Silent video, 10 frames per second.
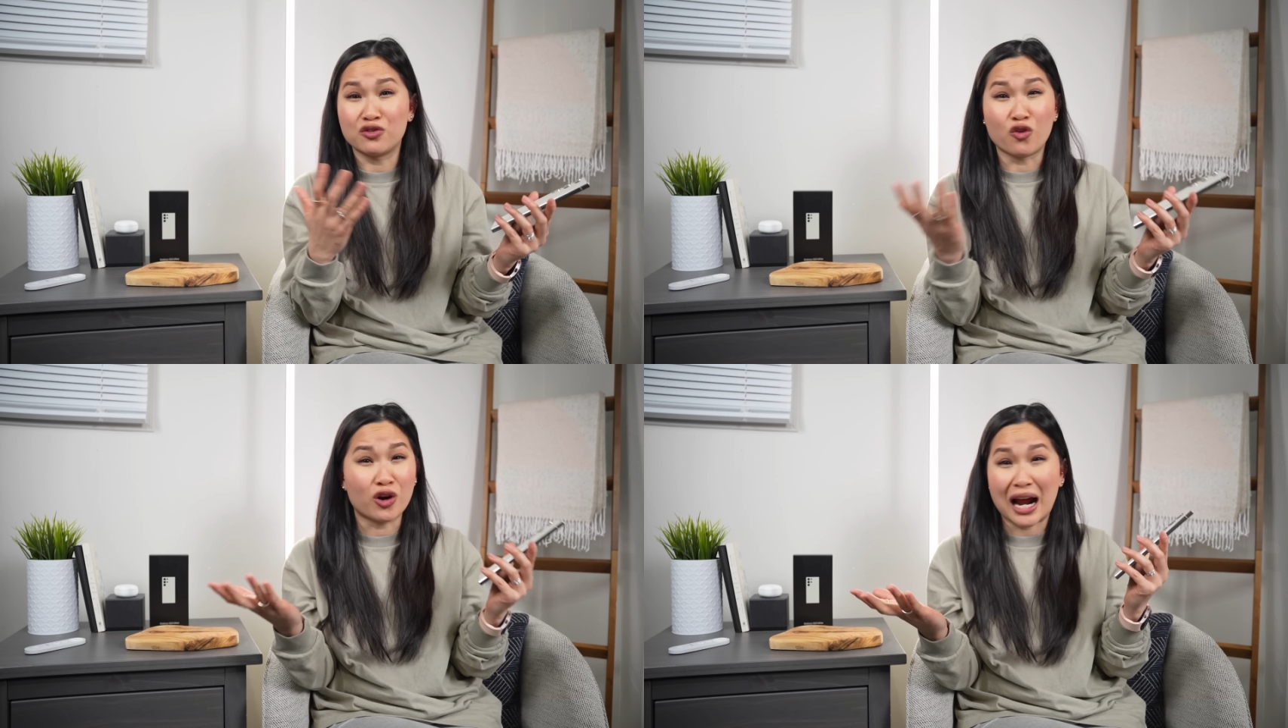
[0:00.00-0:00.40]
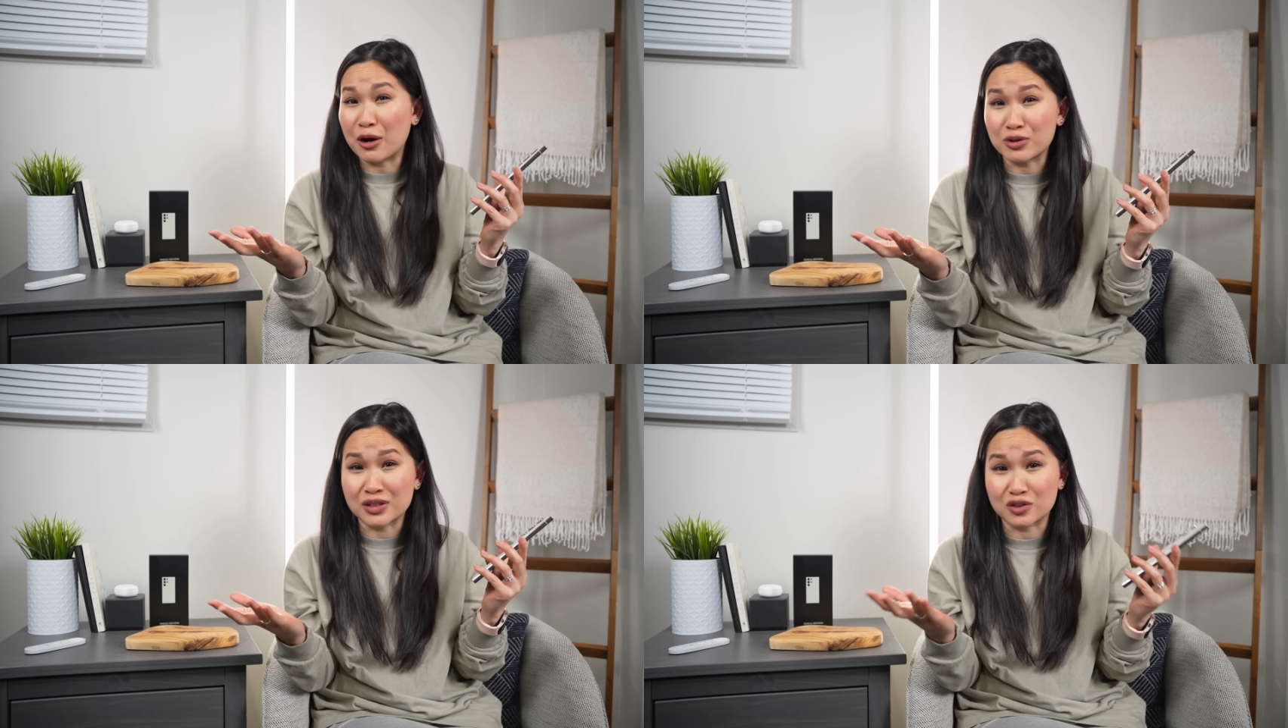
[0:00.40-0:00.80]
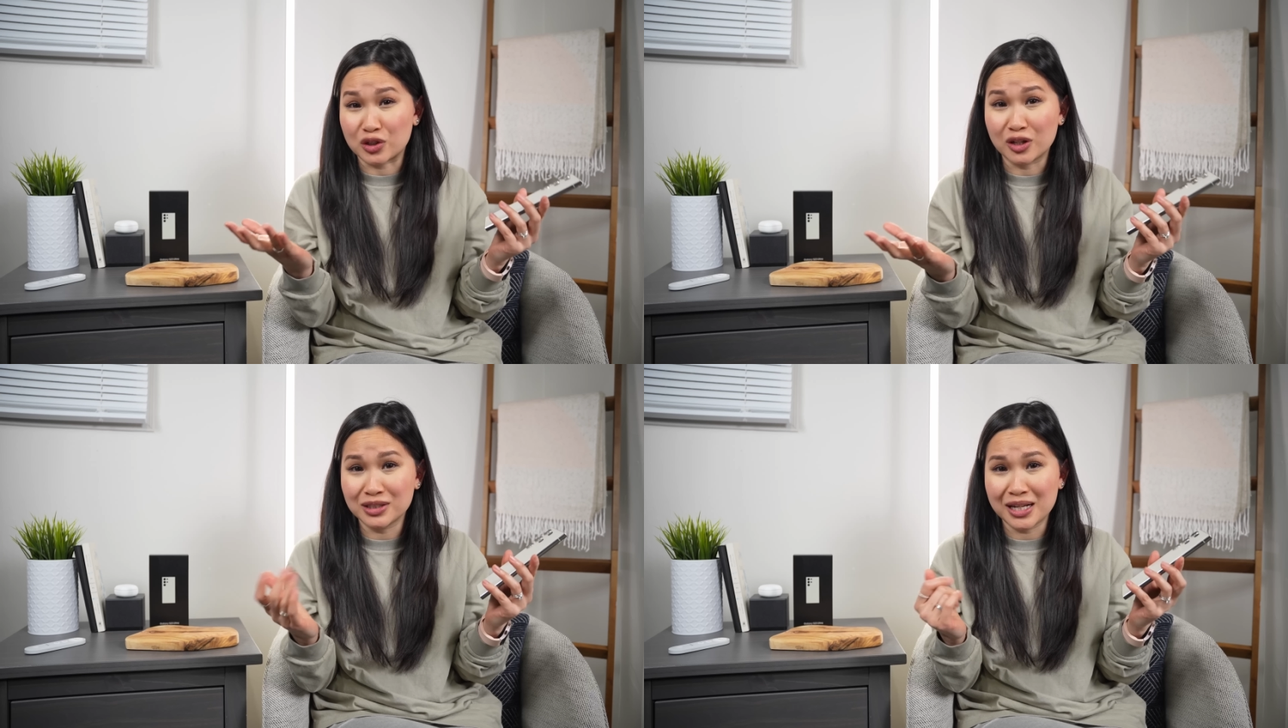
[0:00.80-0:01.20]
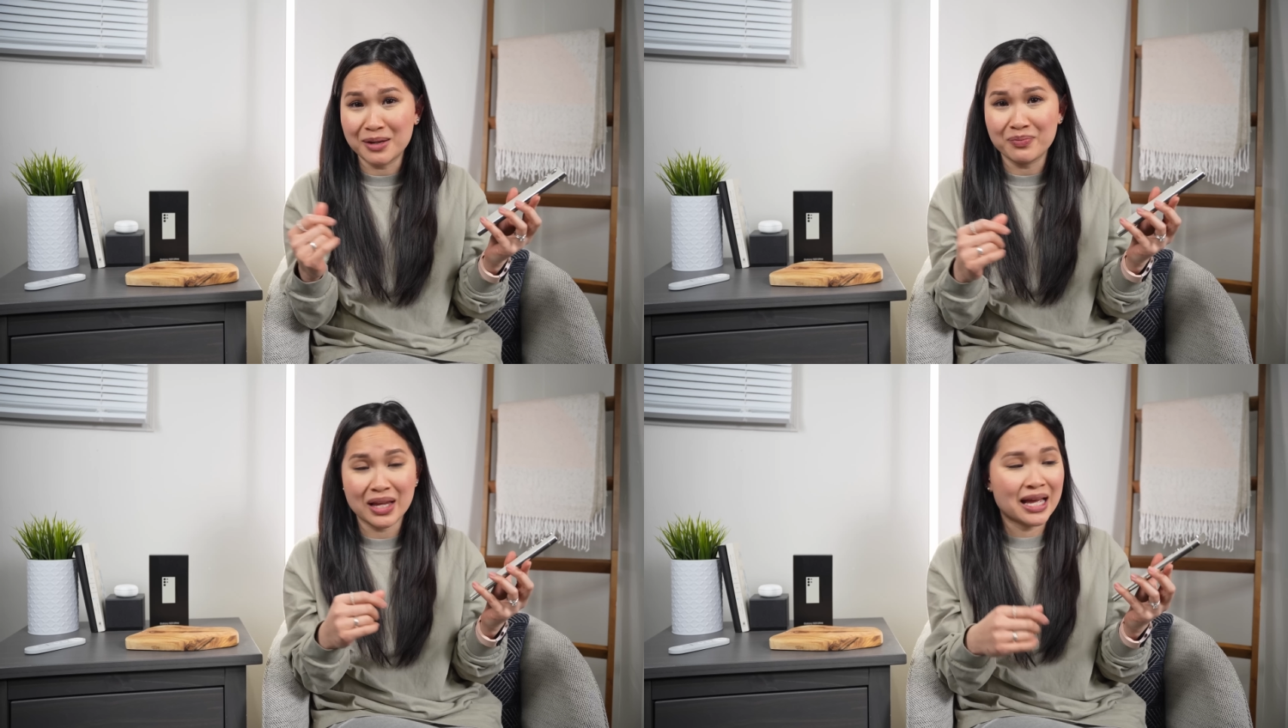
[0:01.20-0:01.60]
4 hours of screen on
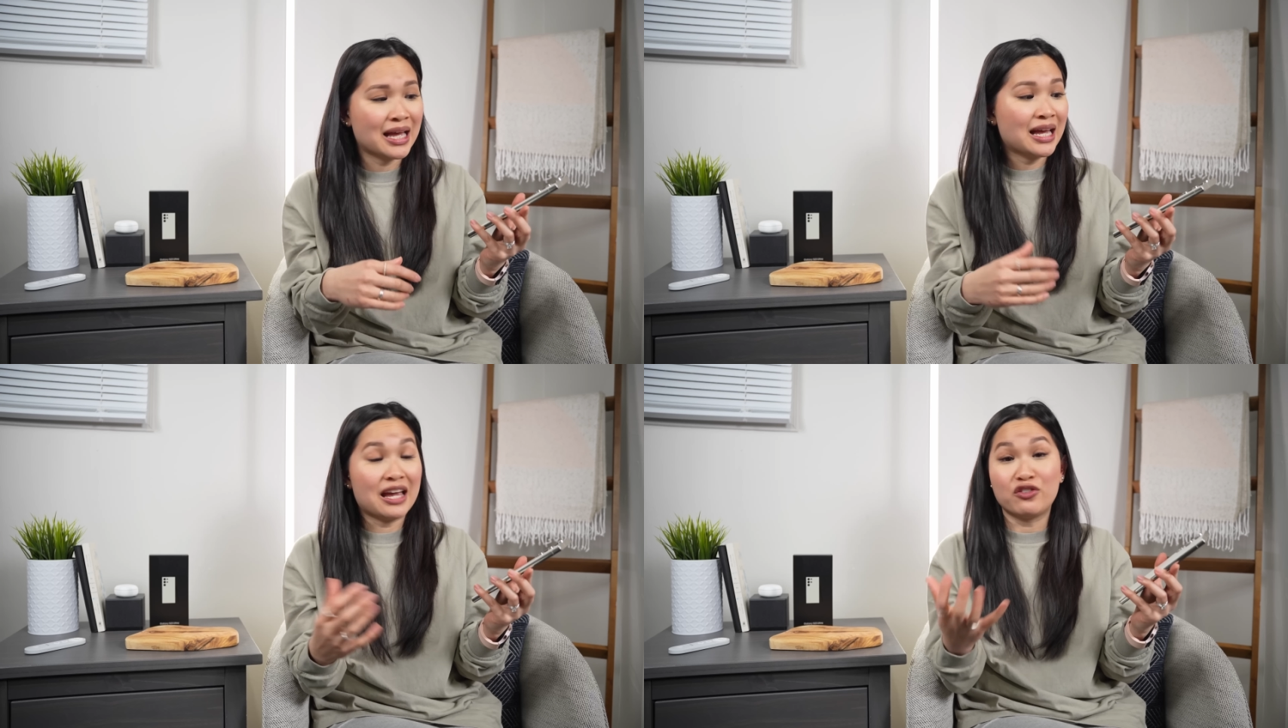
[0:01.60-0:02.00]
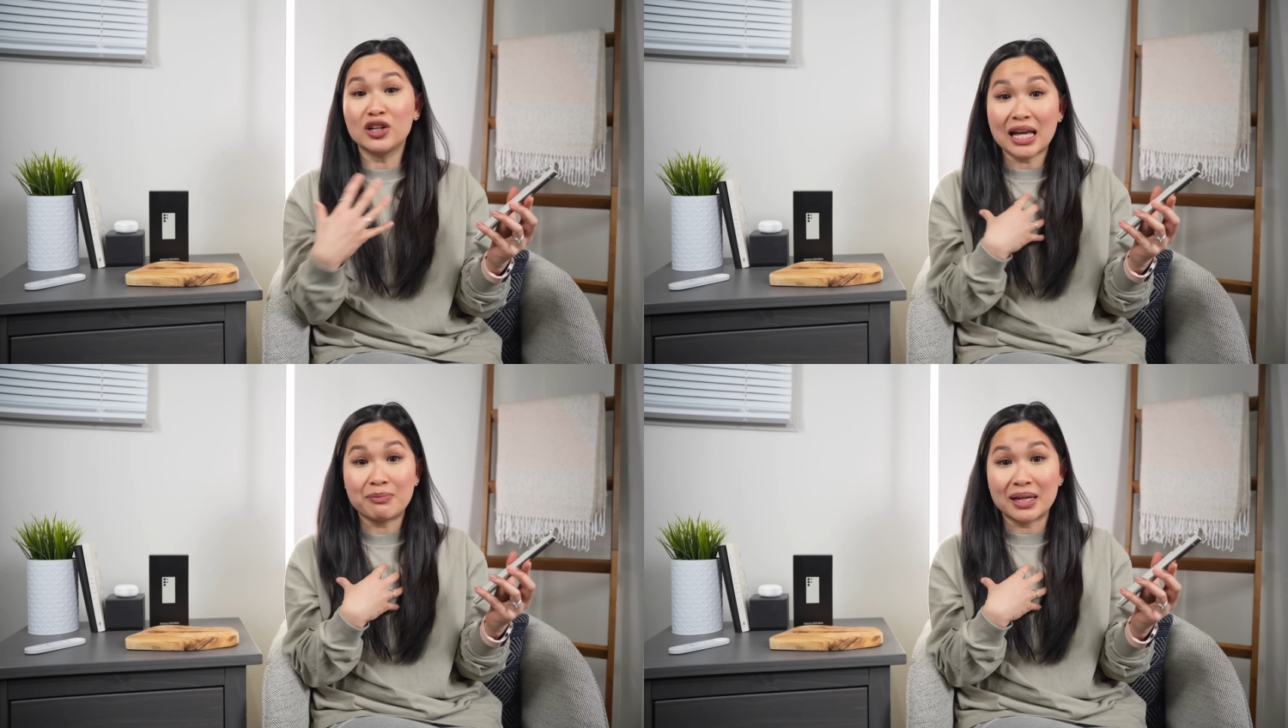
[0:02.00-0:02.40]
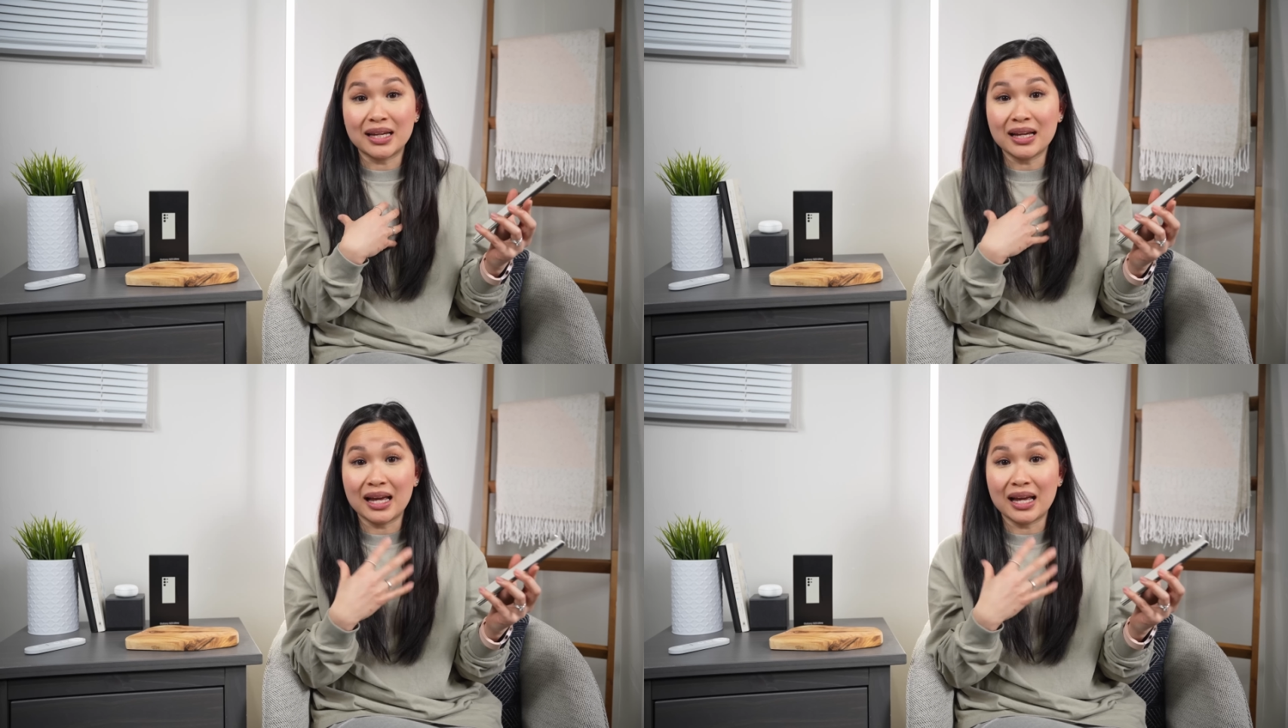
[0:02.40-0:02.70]
time. If you're like me